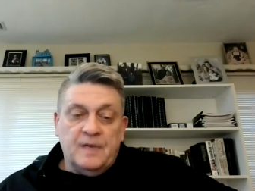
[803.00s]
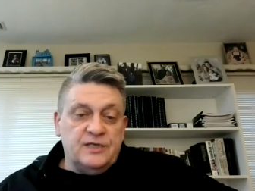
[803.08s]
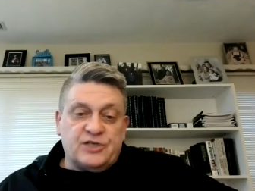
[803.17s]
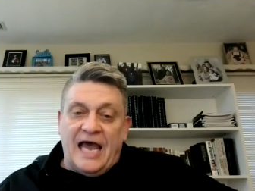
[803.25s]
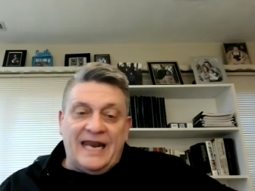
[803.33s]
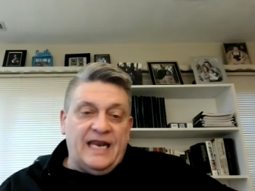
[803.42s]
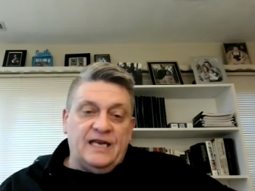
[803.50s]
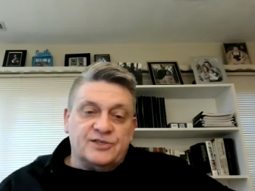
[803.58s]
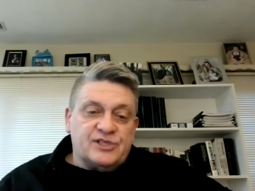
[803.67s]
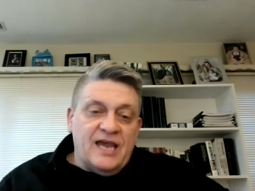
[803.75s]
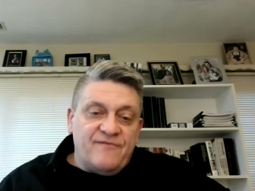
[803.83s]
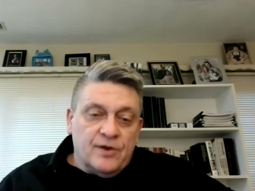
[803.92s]
is I need a
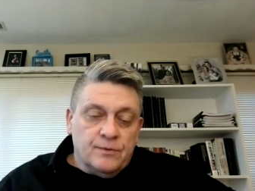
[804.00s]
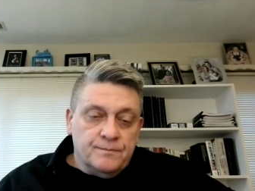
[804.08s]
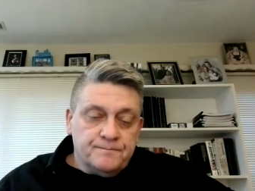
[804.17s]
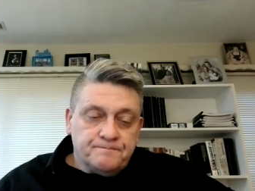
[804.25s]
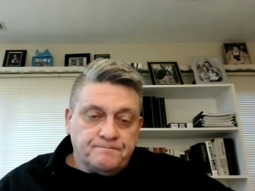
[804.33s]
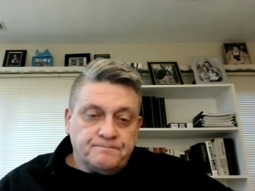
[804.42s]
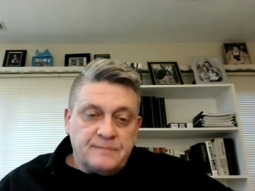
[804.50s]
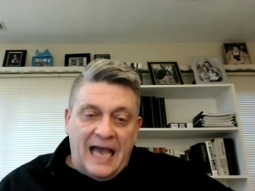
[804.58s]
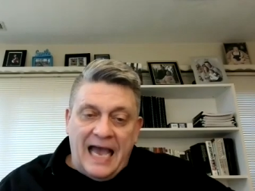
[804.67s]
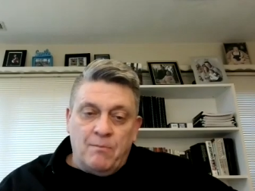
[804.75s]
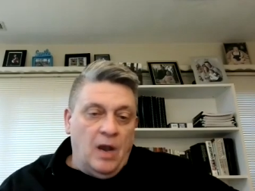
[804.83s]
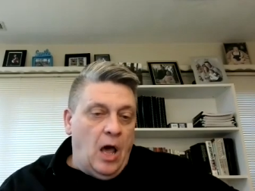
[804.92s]
Savior. I'm